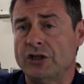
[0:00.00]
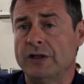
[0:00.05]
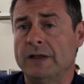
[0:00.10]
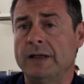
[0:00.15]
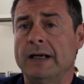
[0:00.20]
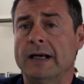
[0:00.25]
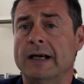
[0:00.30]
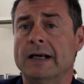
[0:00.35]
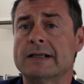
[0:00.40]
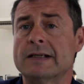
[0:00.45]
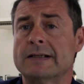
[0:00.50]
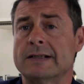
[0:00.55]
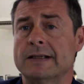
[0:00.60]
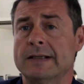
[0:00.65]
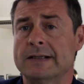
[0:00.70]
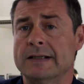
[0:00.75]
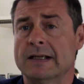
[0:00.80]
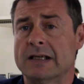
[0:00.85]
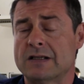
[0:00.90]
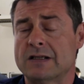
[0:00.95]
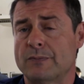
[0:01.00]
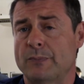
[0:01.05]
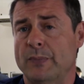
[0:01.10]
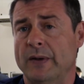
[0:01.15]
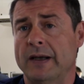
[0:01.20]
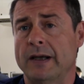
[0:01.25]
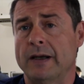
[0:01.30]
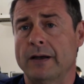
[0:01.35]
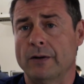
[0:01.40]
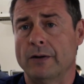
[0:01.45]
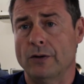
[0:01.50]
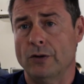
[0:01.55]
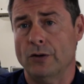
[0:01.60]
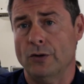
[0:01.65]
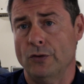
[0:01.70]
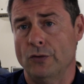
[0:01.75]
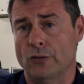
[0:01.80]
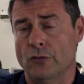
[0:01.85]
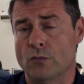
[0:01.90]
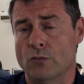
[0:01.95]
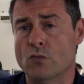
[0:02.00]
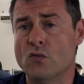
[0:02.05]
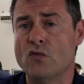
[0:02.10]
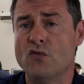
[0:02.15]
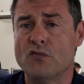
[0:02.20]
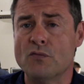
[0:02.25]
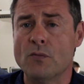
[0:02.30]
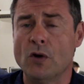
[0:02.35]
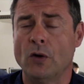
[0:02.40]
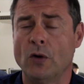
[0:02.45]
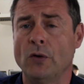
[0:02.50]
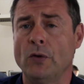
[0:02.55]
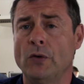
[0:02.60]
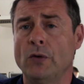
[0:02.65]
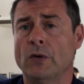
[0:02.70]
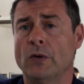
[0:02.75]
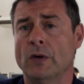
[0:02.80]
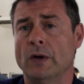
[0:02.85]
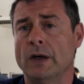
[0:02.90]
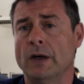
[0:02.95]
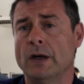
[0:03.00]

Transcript: Therefore, we focused on his movements and his manner of speaking,